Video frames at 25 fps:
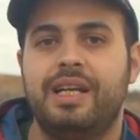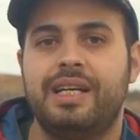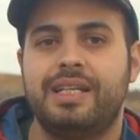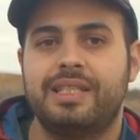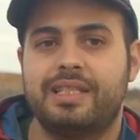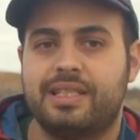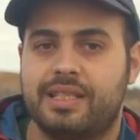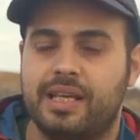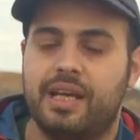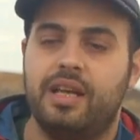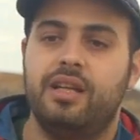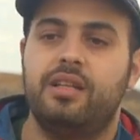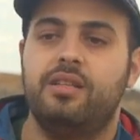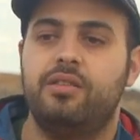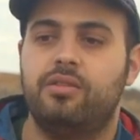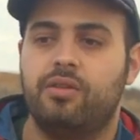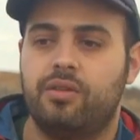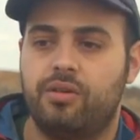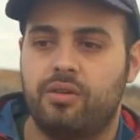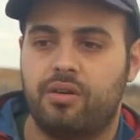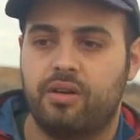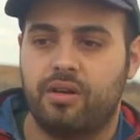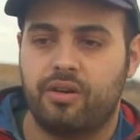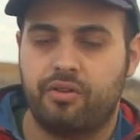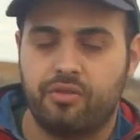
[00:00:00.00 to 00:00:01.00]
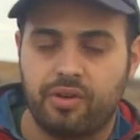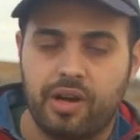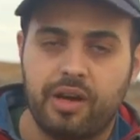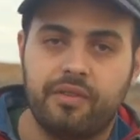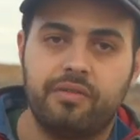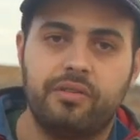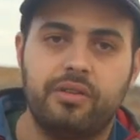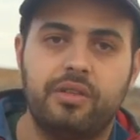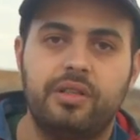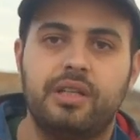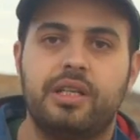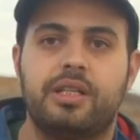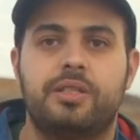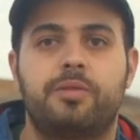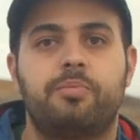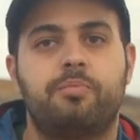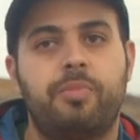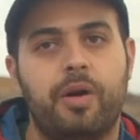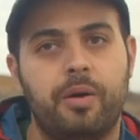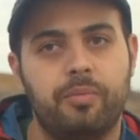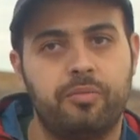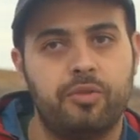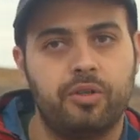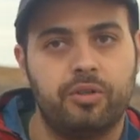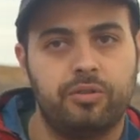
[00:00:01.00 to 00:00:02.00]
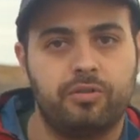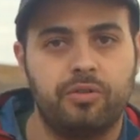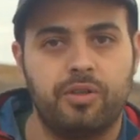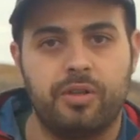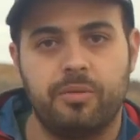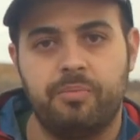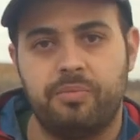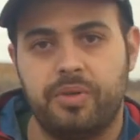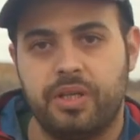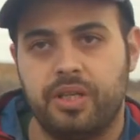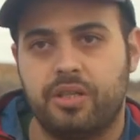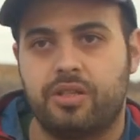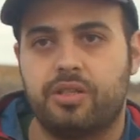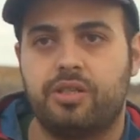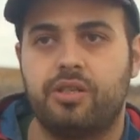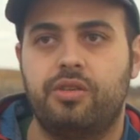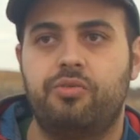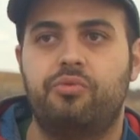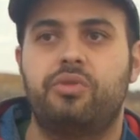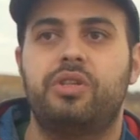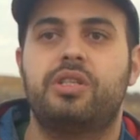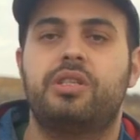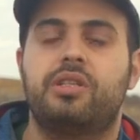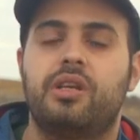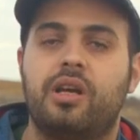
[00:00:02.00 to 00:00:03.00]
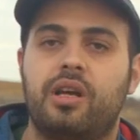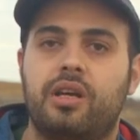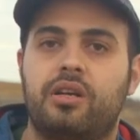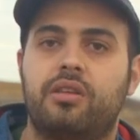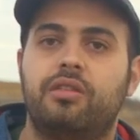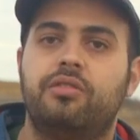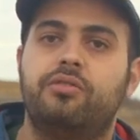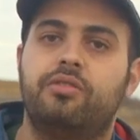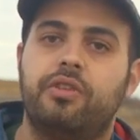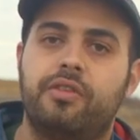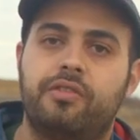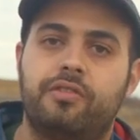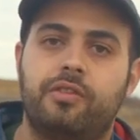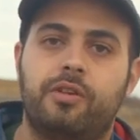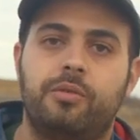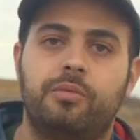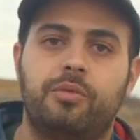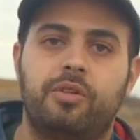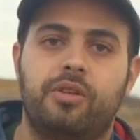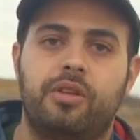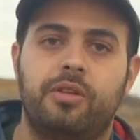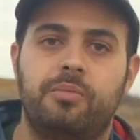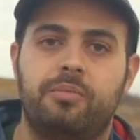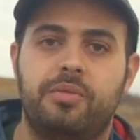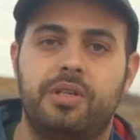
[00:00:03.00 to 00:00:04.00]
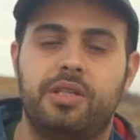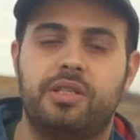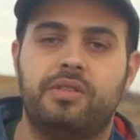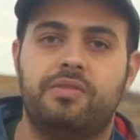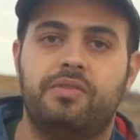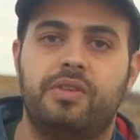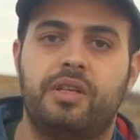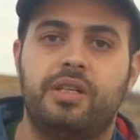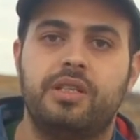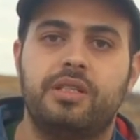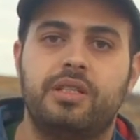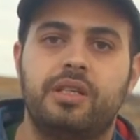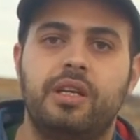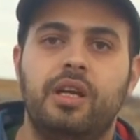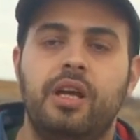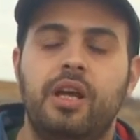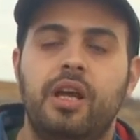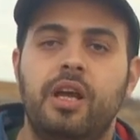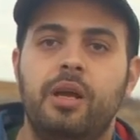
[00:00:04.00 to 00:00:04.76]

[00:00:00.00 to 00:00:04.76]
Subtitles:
sand or gravel is pumped onto the beach and recycled, reformed on the beach face,